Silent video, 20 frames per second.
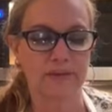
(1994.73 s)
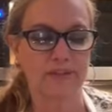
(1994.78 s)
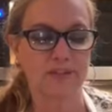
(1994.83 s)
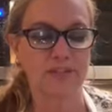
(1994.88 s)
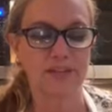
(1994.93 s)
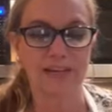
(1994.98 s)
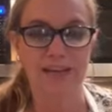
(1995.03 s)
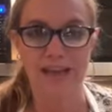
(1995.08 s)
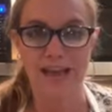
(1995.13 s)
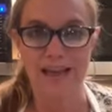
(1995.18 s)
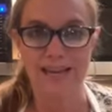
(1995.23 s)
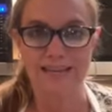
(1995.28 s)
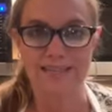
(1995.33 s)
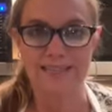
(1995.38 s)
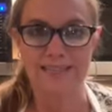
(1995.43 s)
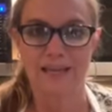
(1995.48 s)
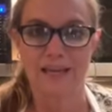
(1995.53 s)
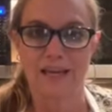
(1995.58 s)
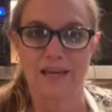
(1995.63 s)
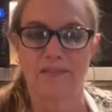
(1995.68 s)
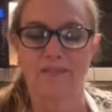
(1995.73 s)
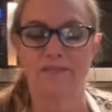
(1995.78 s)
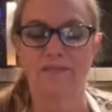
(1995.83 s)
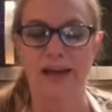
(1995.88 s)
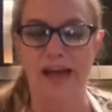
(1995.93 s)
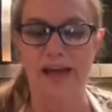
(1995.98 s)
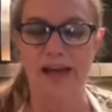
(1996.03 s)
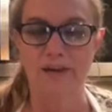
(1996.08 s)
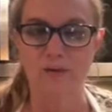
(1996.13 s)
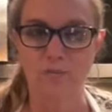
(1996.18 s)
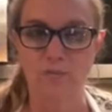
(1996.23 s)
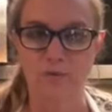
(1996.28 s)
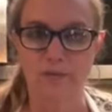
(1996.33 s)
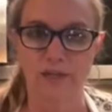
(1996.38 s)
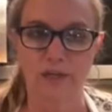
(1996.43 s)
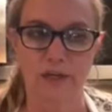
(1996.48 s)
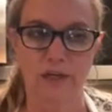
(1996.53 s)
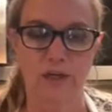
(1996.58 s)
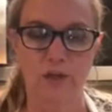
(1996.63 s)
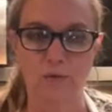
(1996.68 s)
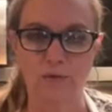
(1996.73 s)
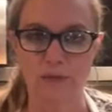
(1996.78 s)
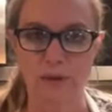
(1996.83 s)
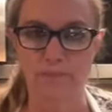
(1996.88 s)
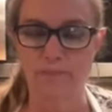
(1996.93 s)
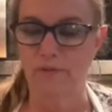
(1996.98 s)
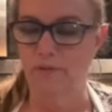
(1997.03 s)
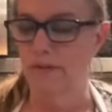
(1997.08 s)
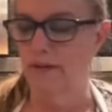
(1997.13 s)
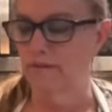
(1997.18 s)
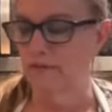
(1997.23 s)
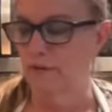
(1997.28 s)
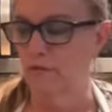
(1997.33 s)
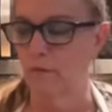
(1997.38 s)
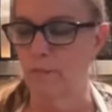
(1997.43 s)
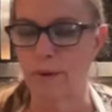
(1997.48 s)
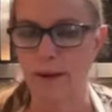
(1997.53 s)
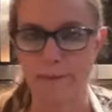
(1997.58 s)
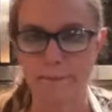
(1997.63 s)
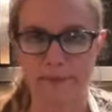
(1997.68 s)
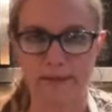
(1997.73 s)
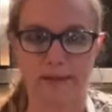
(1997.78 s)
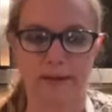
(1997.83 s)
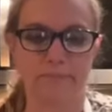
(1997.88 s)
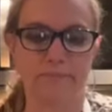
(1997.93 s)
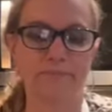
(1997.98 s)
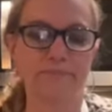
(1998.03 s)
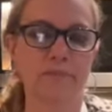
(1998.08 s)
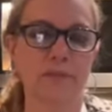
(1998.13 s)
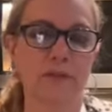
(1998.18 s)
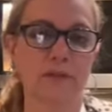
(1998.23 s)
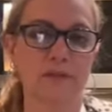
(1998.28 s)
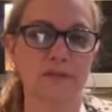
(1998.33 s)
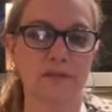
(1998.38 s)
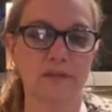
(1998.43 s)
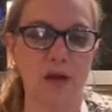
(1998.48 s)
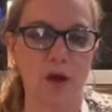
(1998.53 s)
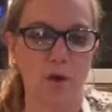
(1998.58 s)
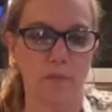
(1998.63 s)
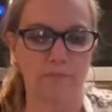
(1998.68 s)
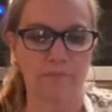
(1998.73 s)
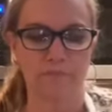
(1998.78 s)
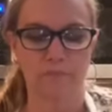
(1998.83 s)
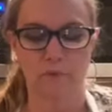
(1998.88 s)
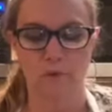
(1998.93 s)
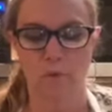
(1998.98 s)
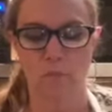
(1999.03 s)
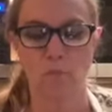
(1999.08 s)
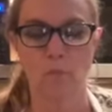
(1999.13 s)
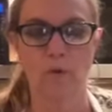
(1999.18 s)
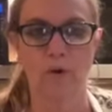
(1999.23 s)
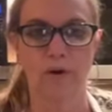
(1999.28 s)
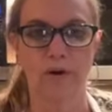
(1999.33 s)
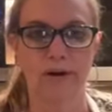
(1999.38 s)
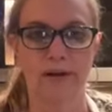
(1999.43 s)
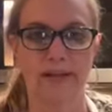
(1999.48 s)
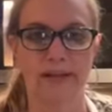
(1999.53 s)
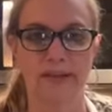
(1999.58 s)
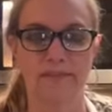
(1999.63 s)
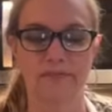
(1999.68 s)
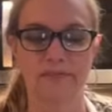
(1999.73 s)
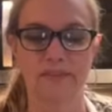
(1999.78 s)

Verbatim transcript: tonight that was going to use up the leftover pumpkin. So we're going to get